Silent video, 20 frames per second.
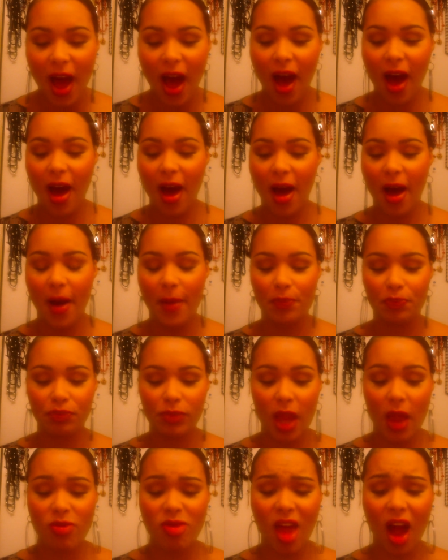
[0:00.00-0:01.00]

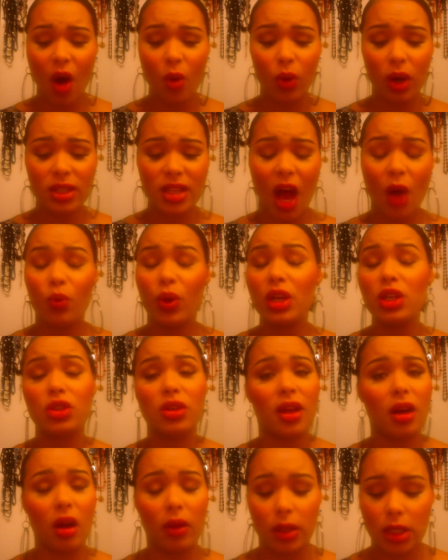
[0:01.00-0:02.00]
And that works. I wouldn't
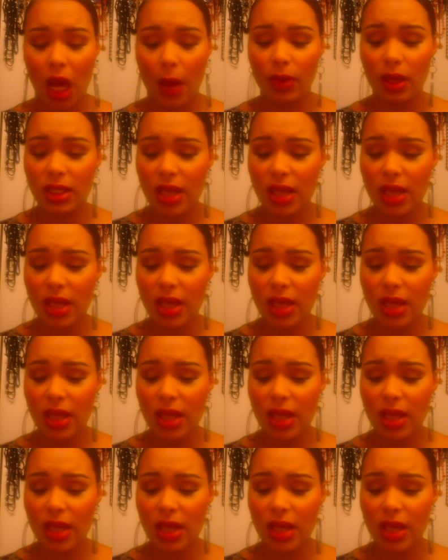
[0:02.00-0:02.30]
do that all the time.